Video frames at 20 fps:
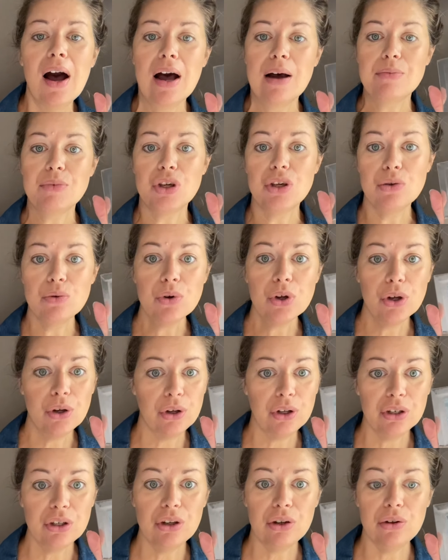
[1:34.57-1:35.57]
you
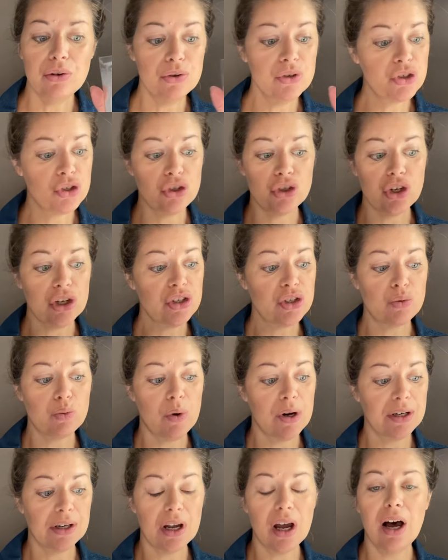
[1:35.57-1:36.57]
could use just
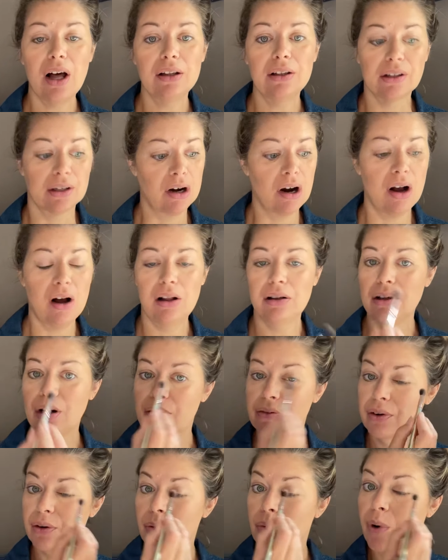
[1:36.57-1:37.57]
one color all
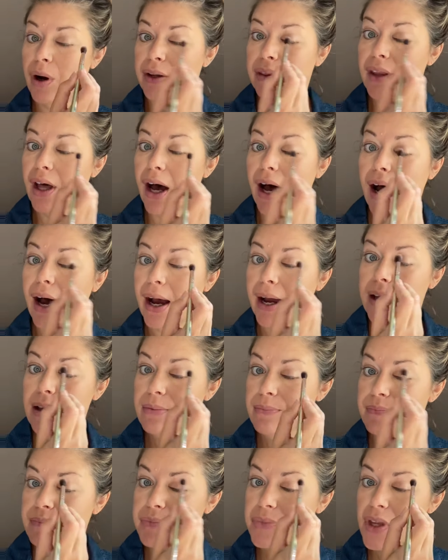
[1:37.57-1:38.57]
over the eye.
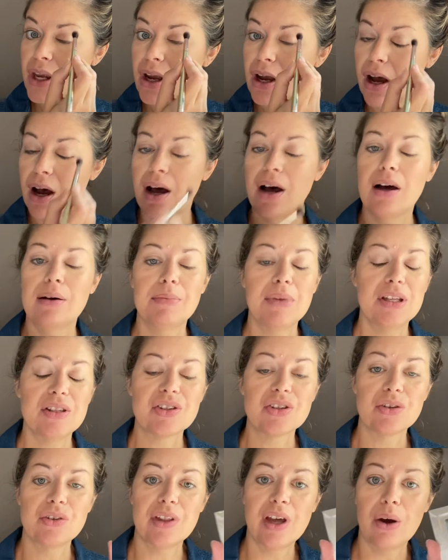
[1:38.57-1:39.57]
And
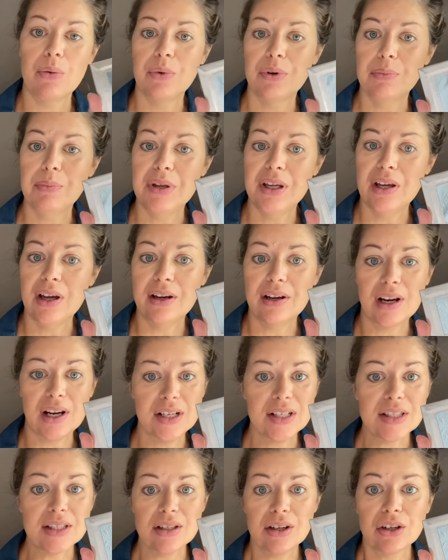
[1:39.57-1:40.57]
so that would be a
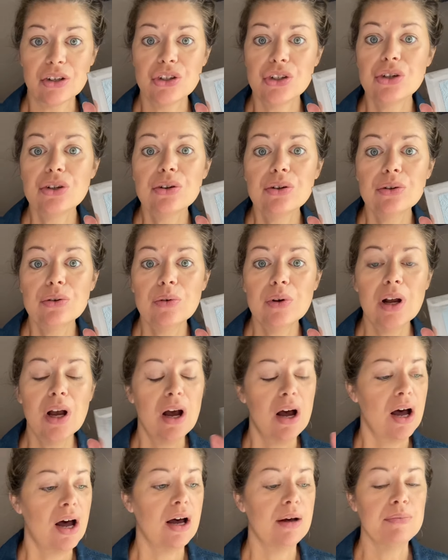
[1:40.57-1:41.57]
nice look too.
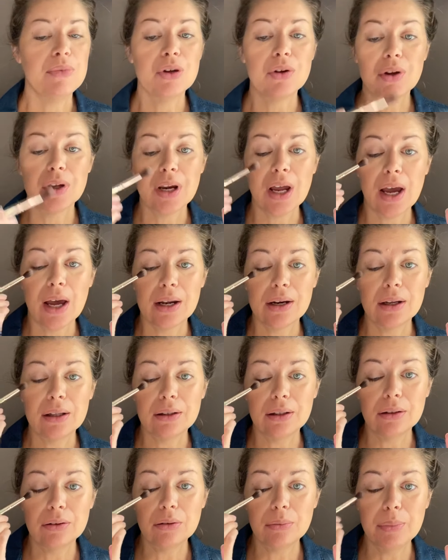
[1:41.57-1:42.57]
You could add a
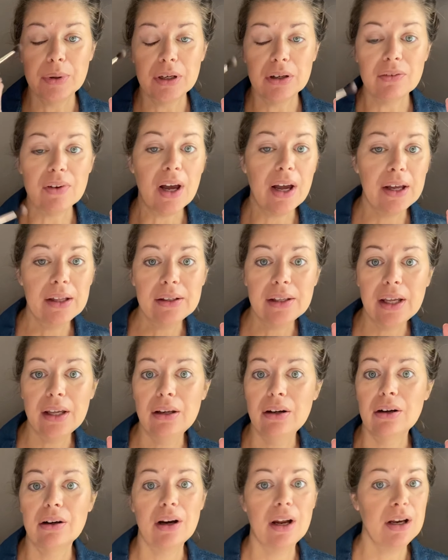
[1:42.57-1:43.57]
little bit of
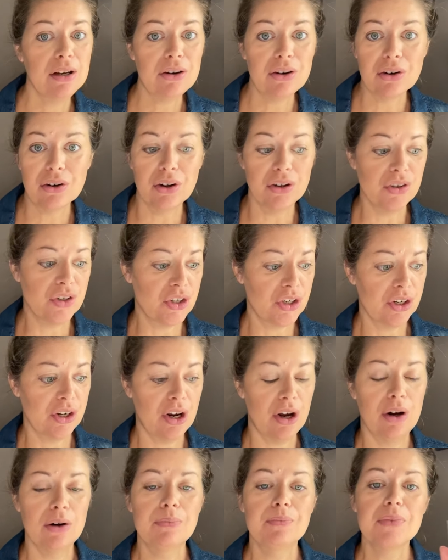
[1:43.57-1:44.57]
eyeliner and you're good to go.